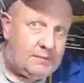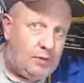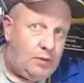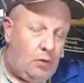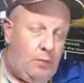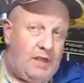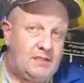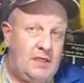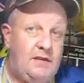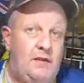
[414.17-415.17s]
put it all back
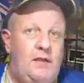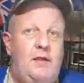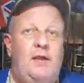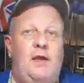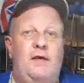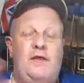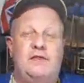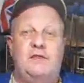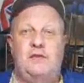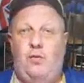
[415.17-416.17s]
together, and
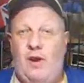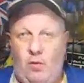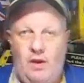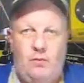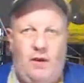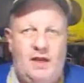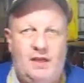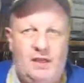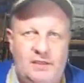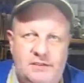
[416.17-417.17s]
that's it. The wet
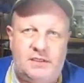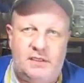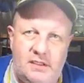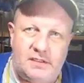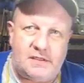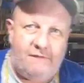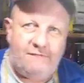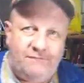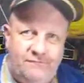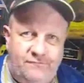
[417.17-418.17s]
kit is
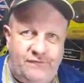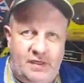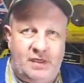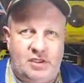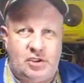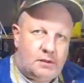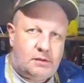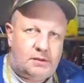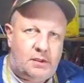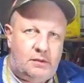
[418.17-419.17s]
finished.
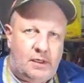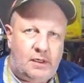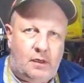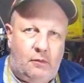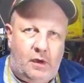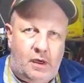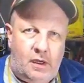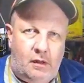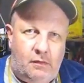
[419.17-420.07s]
I'll see you in a little while.